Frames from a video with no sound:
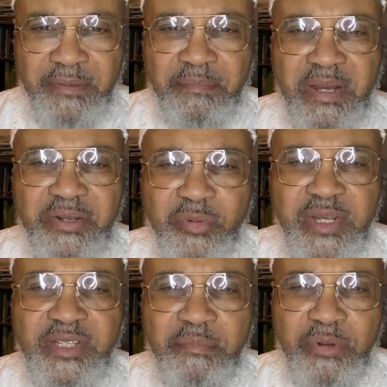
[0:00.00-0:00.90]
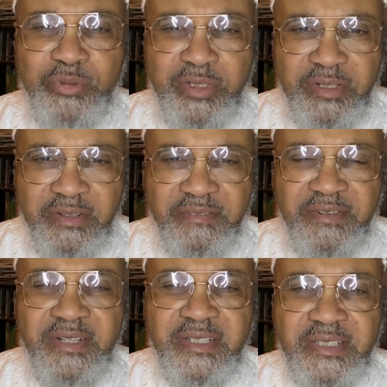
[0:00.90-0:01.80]
by the grace and mercy of
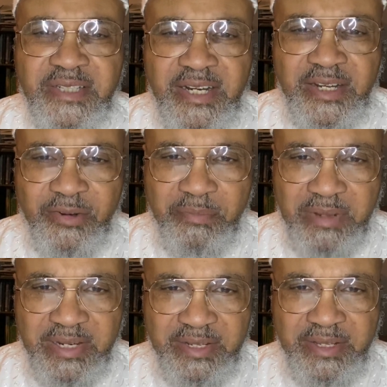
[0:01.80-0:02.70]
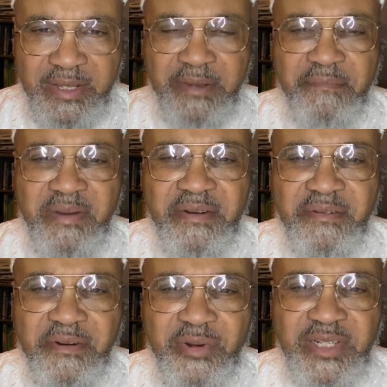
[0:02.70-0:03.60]
God Almighty, by the
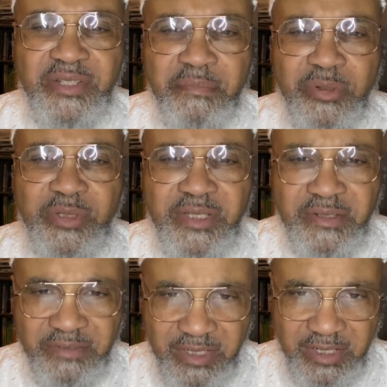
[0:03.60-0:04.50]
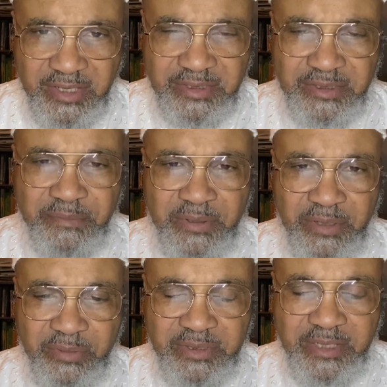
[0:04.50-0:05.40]
grace and mercy of Allah, subhanahu
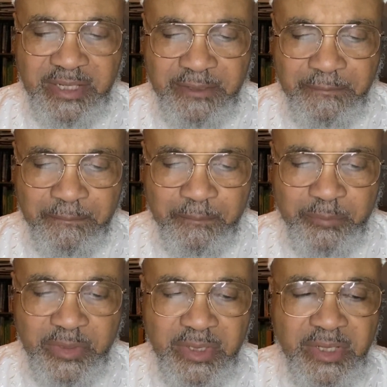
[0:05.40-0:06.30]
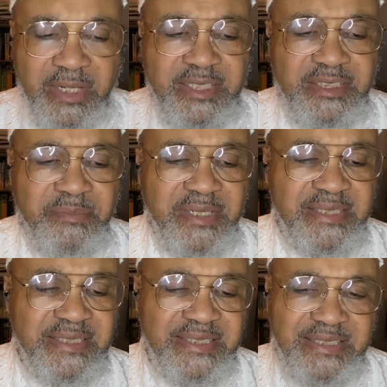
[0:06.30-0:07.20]
wa ta'ala. And in some
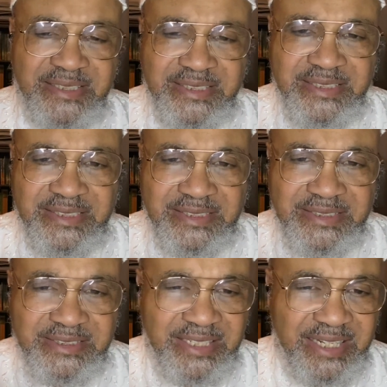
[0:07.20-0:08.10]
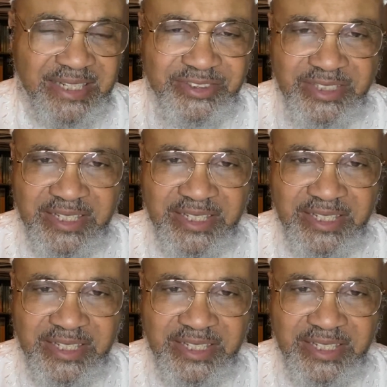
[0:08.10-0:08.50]
cases, this is Jalal,